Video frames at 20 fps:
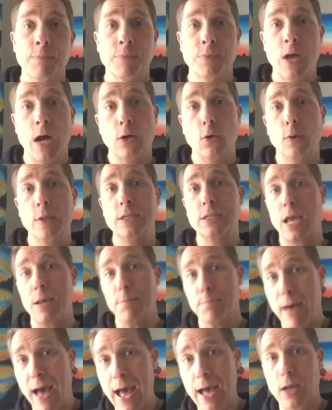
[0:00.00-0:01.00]
not only
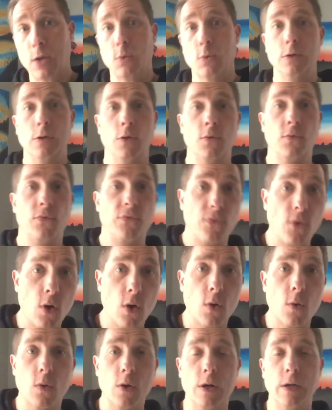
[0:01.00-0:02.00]
skate backward and
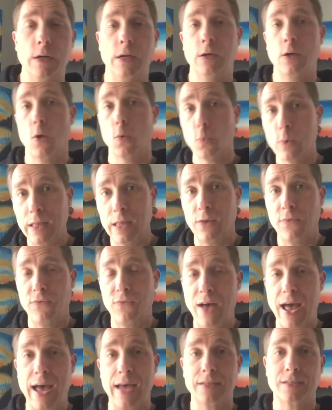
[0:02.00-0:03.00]
forward and go really
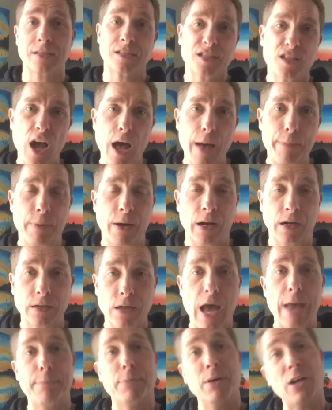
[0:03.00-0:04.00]
fast and stop on a dime,